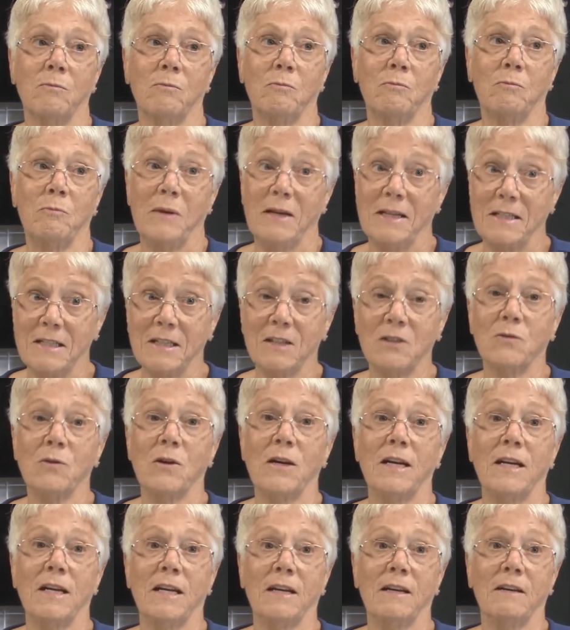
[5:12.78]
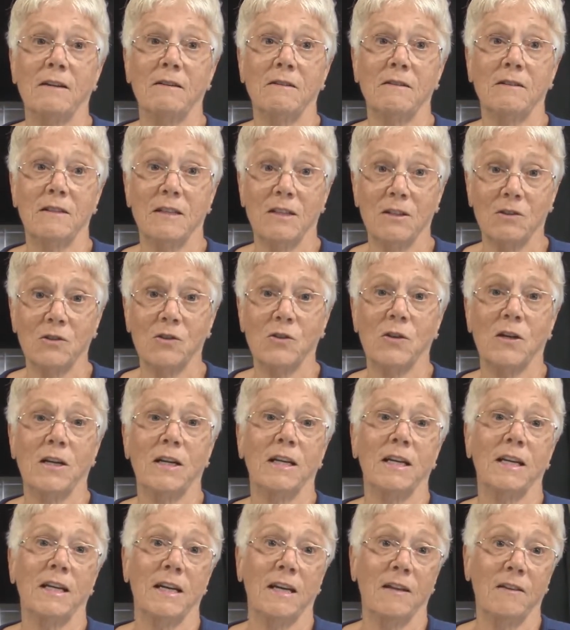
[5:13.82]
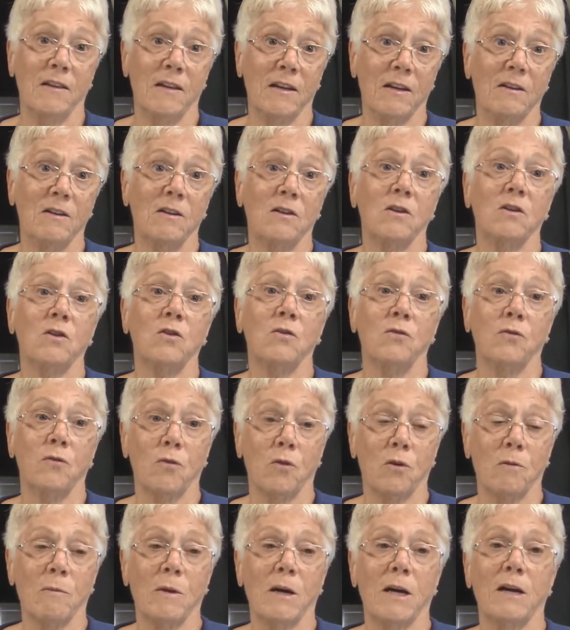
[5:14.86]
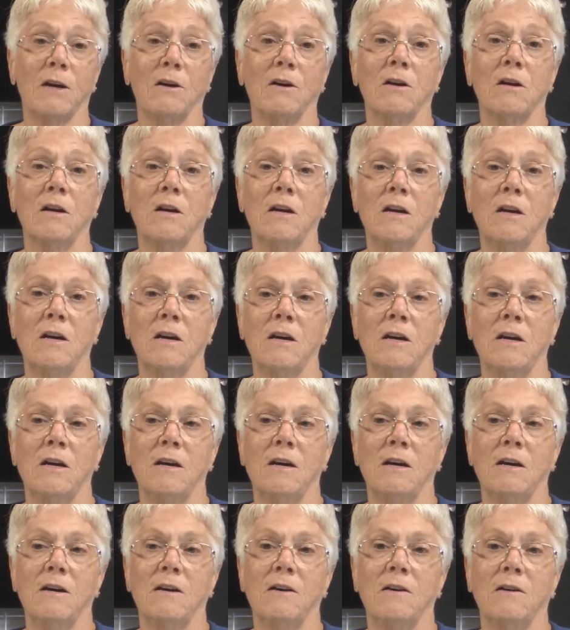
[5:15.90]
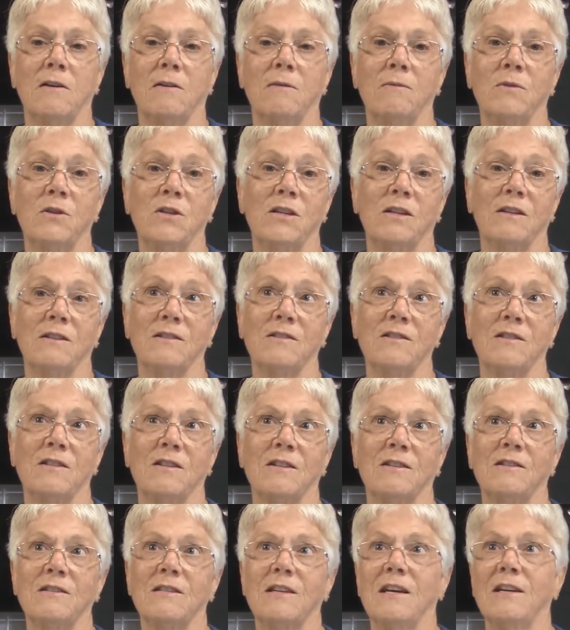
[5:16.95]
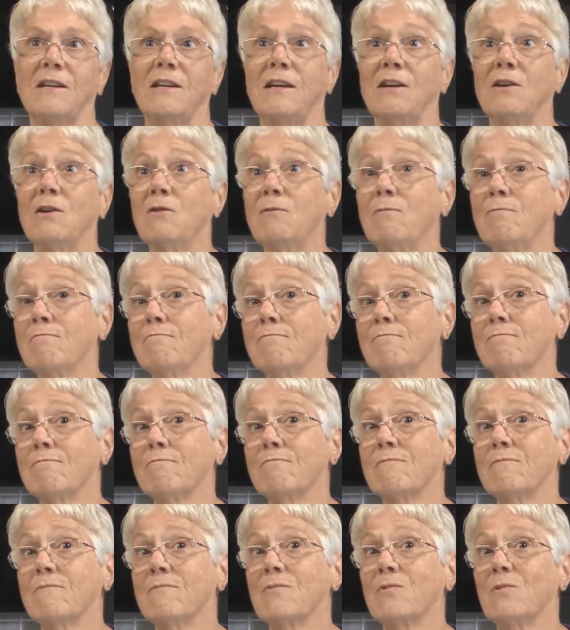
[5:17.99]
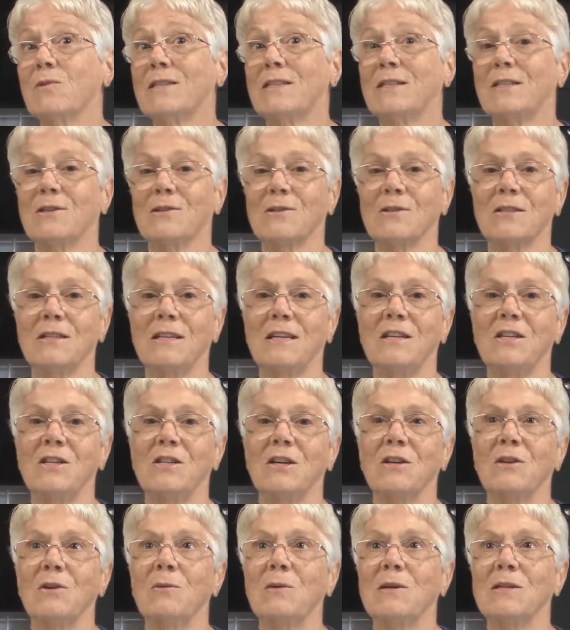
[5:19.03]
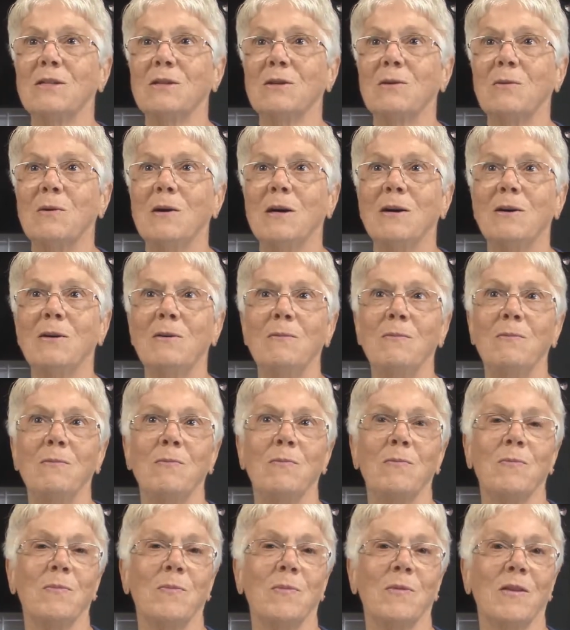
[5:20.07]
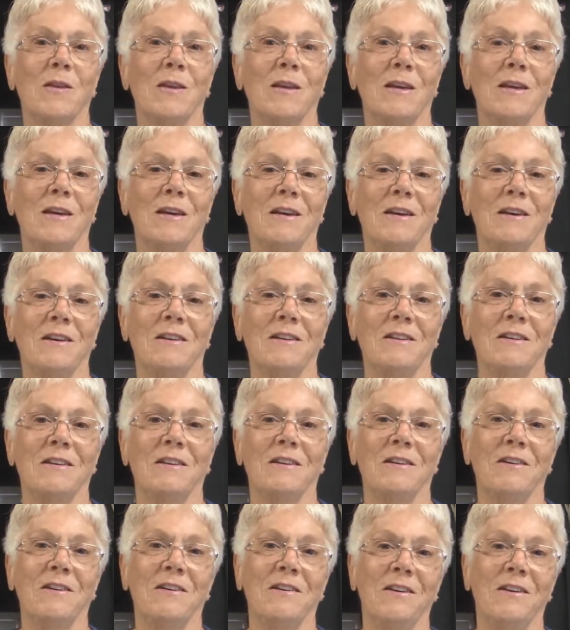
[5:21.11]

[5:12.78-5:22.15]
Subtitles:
basic training, dental training, and then to Fort Myer. She lives in San Diego. We still see each other once in a while, and